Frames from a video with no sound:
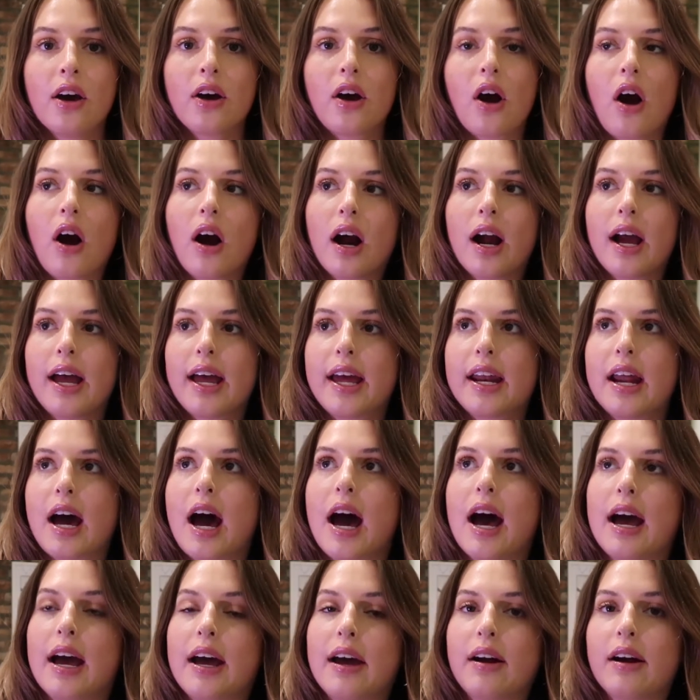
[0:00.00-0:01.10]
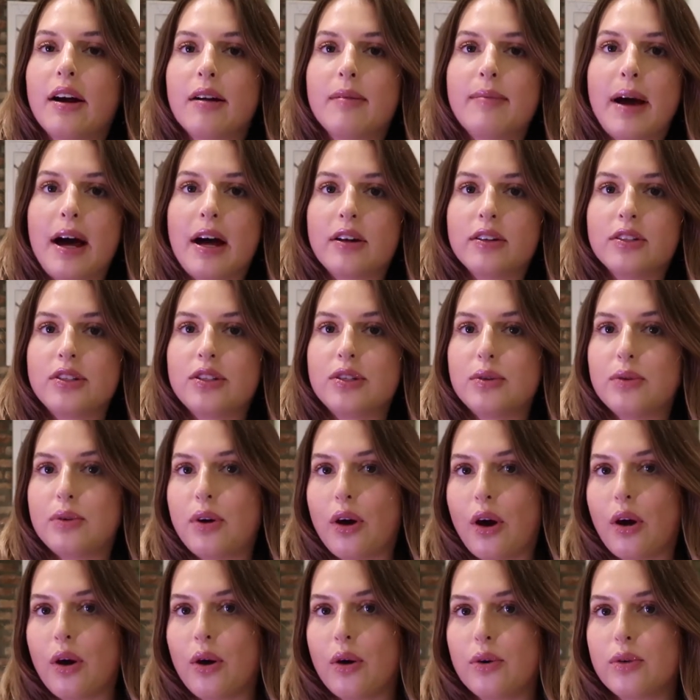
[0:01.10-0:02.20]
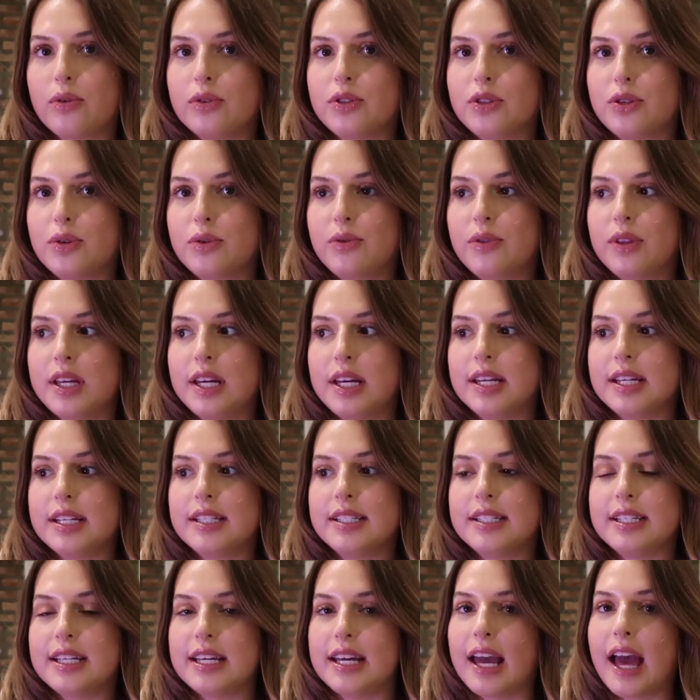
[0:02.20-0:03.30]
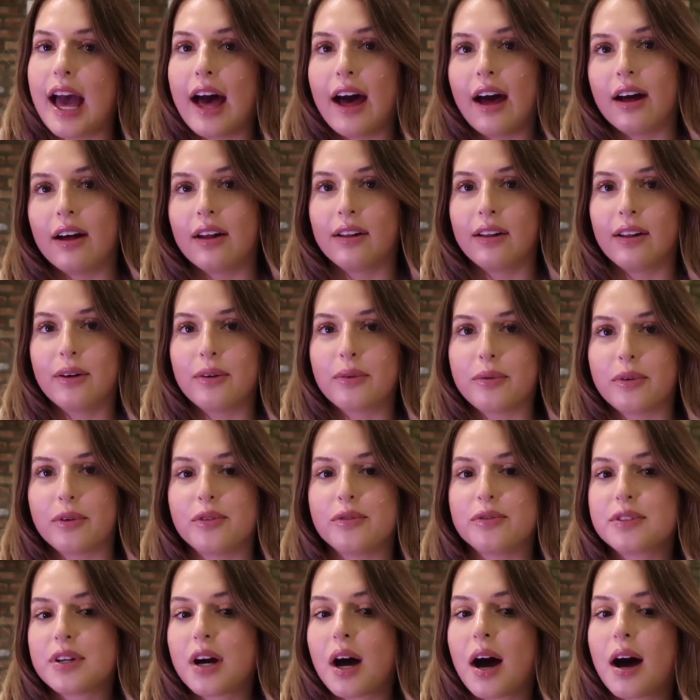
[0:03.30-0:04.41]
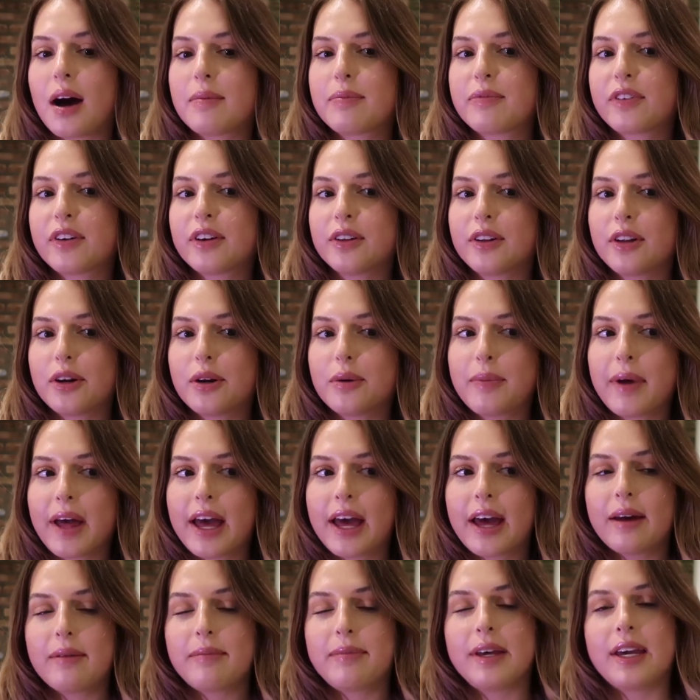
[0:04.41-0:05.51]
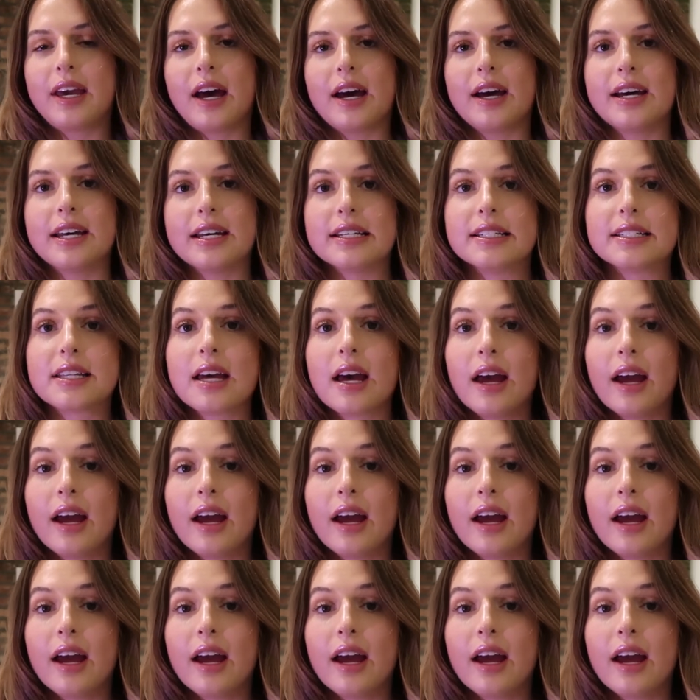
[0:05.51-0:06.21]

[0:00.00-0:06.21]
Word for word: Kara and I are about to go to the DL rooftop for a little bit because